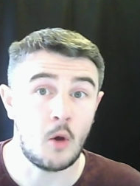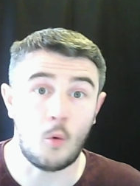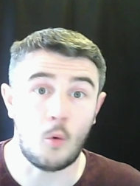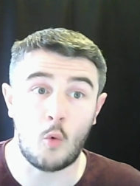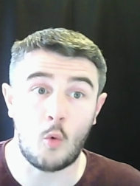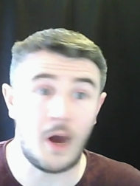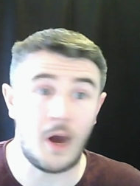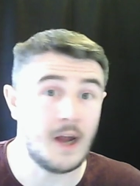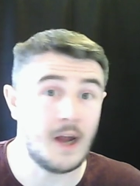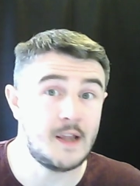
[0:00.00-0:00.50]

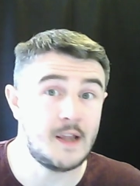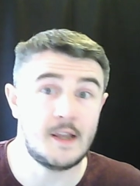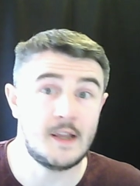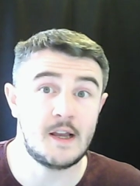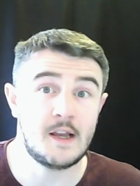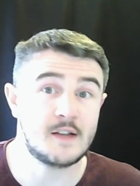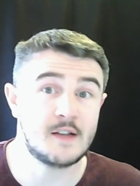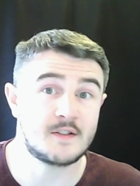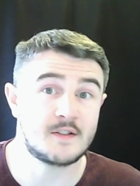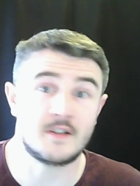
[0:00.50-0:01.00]
why he
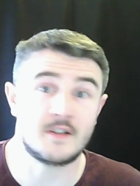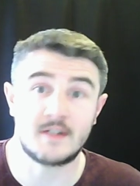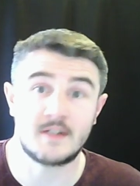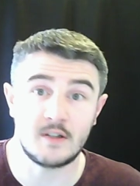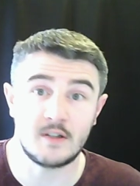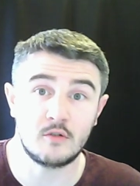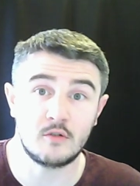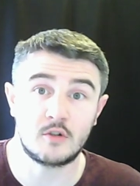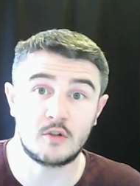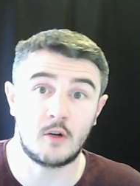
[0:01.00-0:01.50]
has a
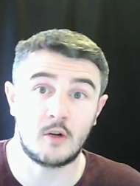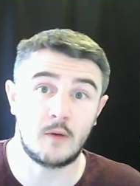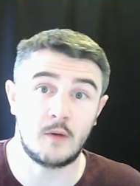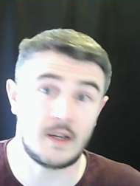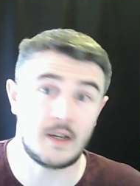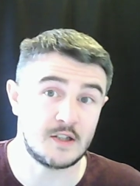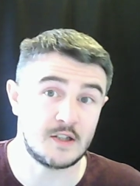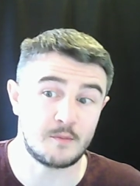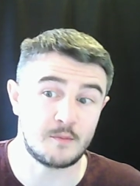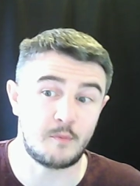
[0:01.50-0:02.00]
dildo
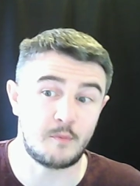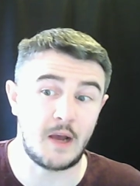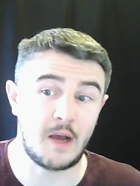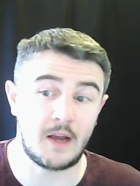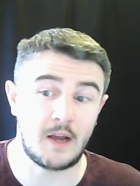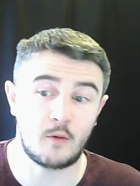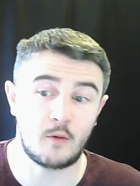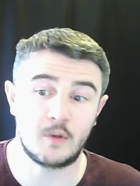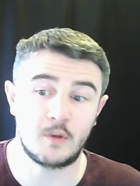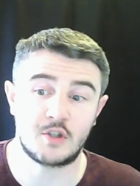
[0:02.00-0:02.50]
in his bag,